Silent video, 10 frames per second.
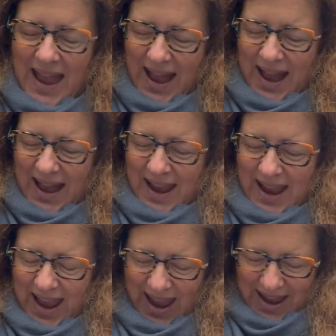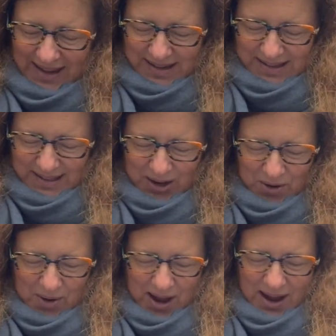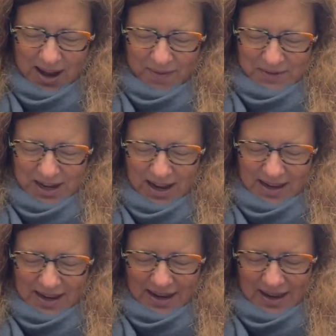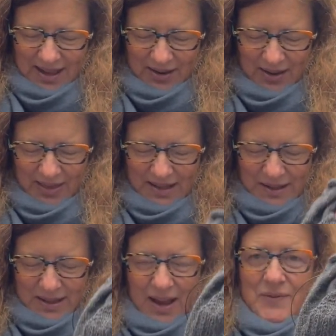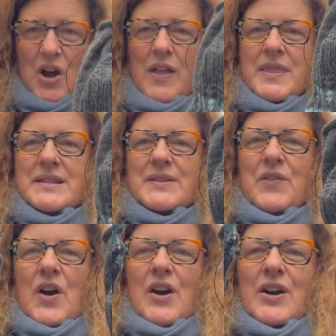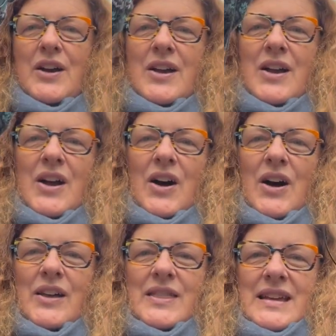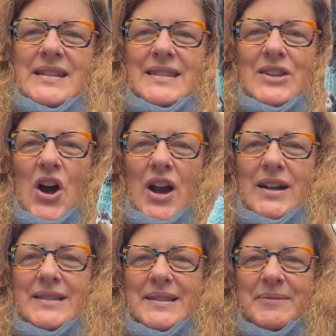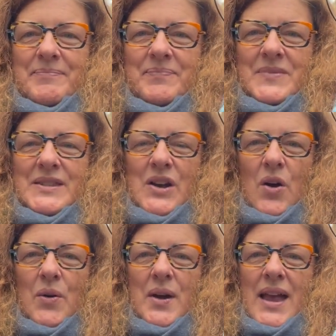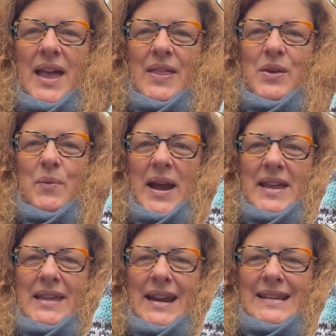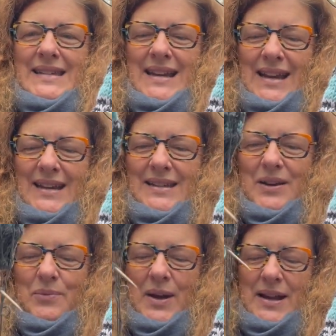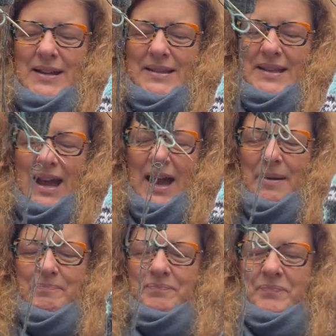And so I have done this, I've gone this far on these socks. So the way that I did it was, I